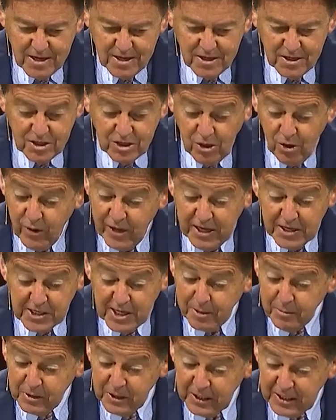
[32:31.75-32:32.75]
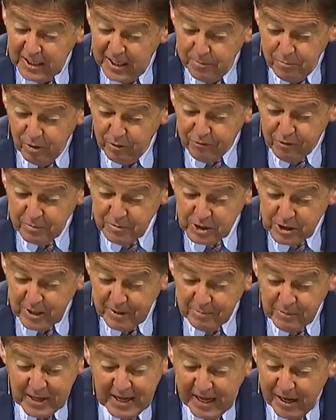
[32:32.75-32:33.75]
So he is able to keep you from
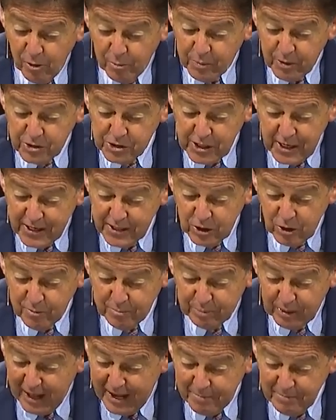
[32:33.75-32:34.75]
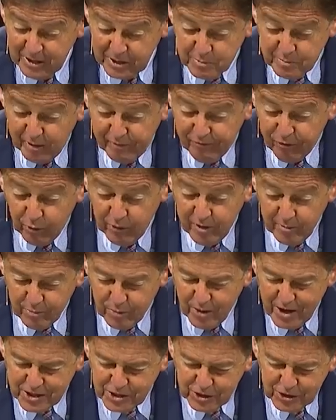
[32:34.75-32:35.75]
stumbling. He'll present you blameless before the
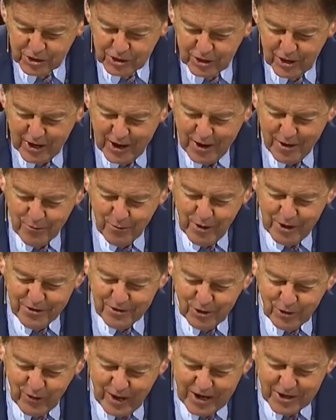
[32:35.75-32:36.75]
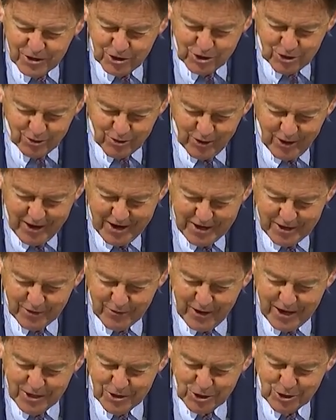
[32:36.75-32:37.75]
presence with great joy.
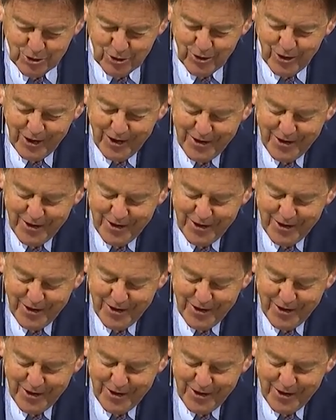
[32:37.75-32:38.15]
Great joy.